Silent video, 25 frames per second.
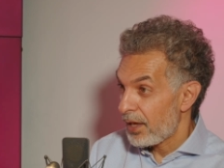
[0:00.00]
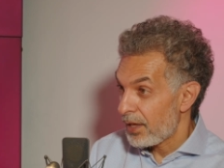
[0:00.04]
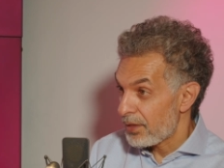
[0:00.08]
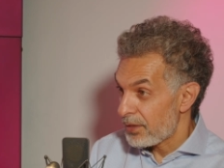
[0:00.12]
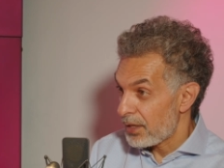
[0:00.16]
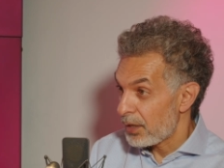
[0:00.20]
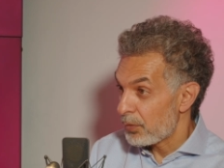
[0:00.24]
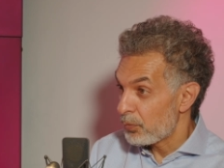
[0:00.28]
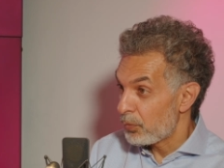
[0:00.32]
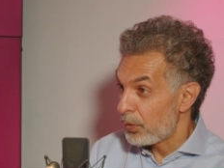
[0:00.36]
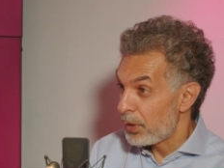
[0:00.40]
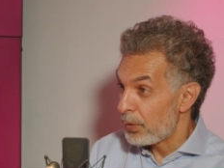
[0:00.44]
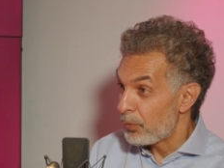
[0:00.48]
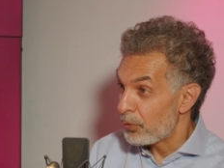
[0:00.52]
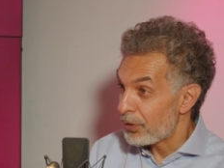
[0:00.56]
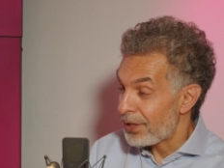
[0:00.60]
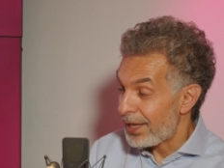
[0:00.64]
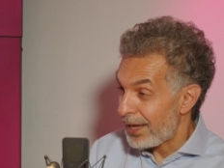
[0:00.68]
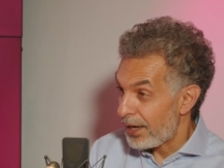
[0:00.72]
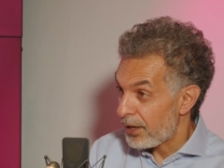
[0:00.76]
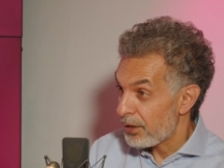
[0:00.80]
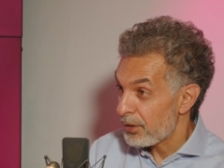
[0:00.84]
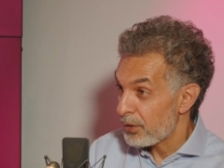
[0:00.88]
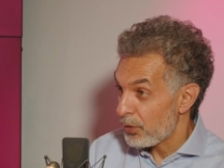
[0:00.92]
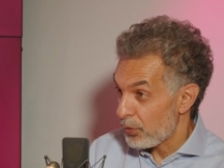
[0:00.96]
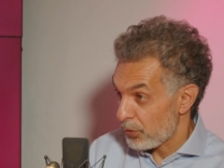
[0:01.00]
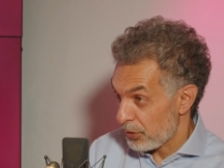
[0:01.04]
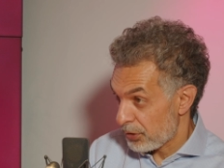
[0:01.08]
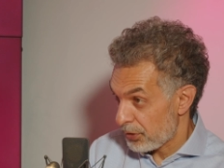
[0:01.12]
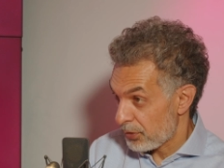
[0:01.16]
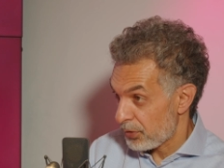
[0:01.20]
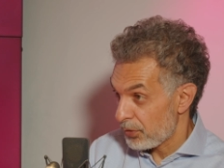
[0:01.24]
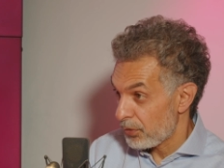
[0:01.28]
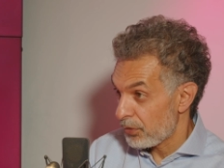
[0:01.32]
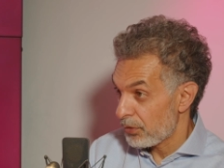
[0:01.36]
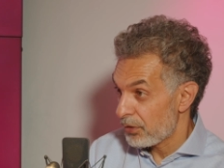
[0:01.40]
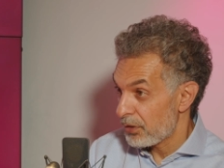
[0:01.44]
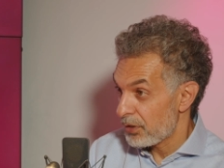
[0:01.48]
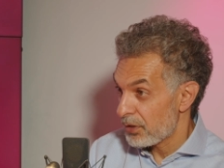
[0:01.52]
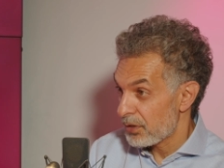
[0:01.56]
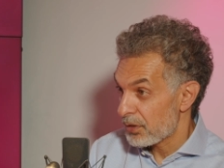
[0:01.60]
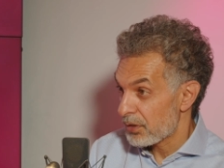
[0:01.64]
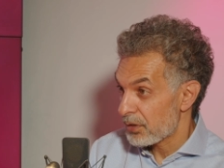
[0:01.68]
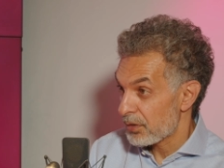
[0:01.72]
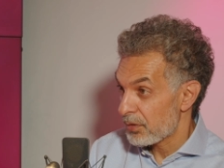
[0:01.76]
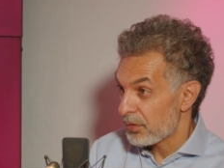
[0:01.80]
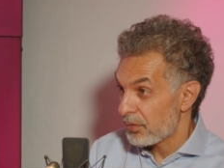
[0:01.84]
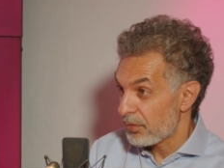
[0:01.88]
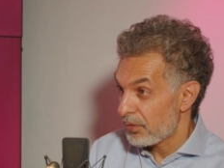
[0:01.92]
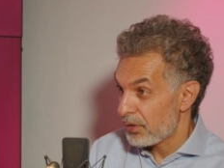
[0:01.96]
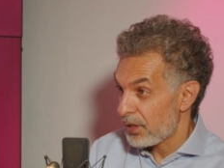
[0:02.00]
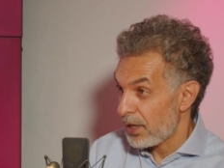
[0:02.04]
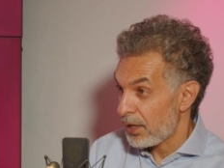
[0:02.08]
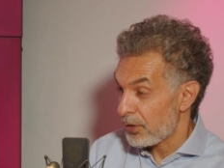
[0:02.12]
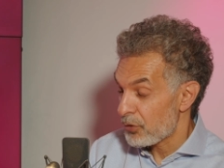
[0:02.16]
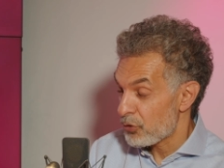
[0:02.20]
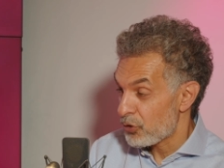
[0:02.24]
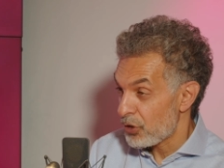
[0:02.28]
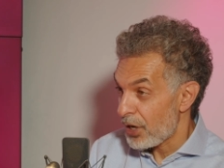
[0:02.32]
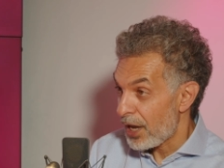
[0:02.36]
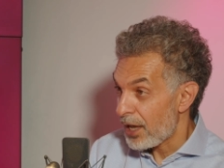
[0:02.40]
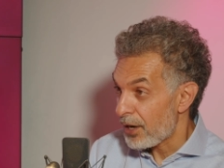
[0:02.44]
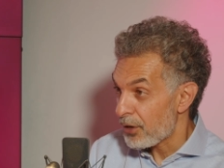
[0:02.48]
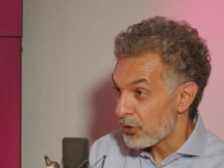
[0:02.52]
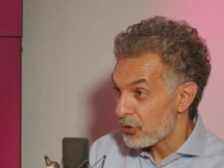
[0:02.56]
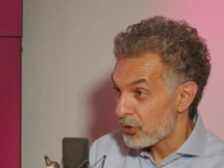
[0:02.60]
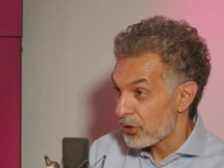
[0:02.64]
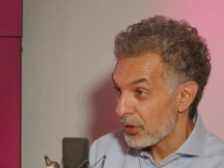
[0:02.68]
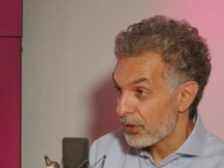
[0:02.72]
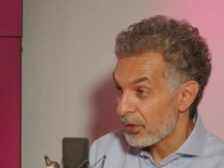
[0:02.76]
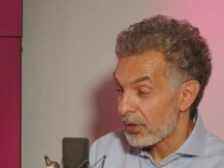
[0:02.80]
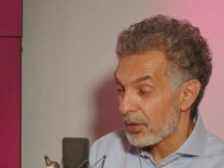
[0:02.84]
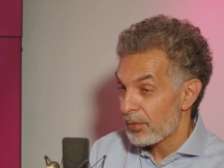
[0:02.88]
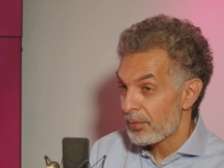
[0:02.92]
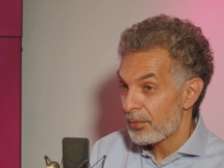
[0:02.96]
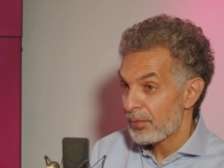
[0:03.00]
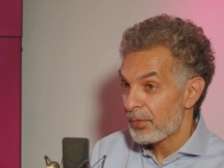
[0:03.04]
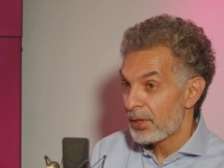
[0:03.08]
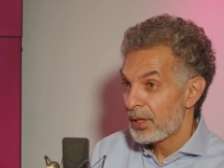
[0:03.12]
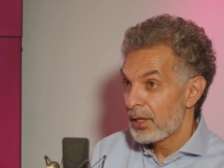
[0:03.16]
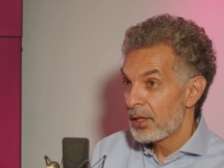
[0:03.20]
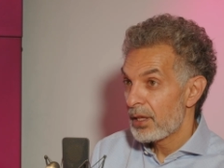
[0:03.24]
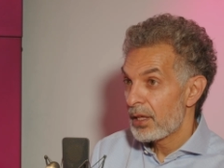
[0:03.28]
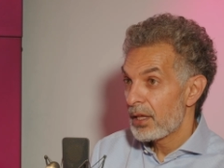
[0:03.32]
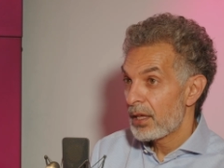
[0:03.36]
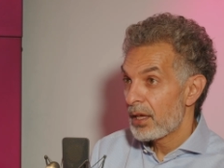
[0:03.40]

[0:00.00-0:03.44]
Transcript: and then we would air those stories without challenging them,